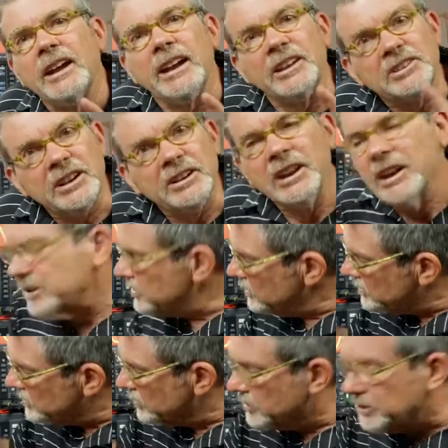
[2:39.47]
and
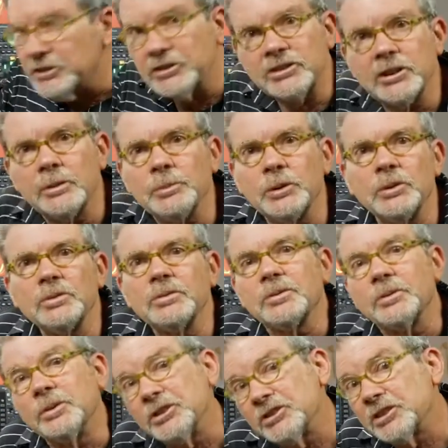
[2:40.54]
connected to this
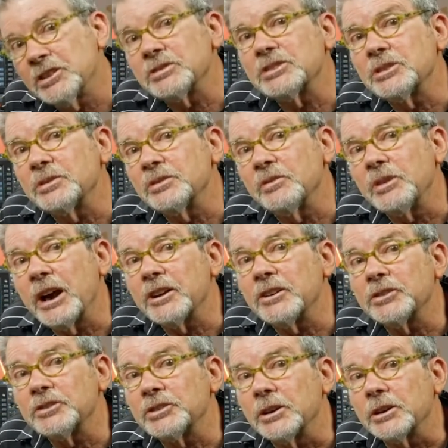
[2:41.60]
simple resistive
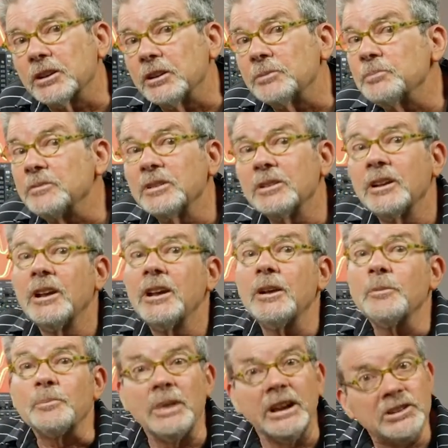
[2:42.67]
divider circuit,
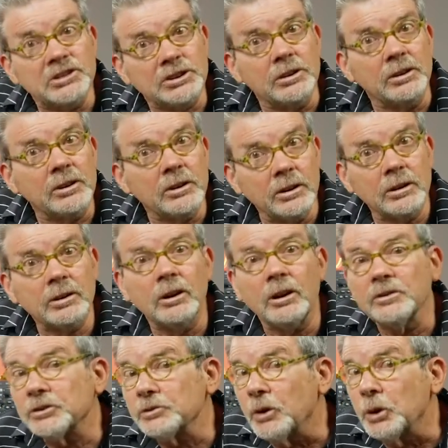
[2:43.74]
based on
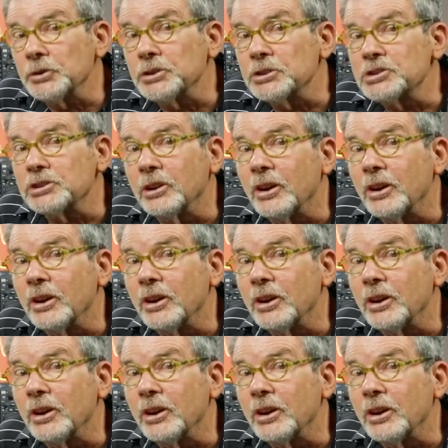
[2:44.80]
Kirchhoff's voltage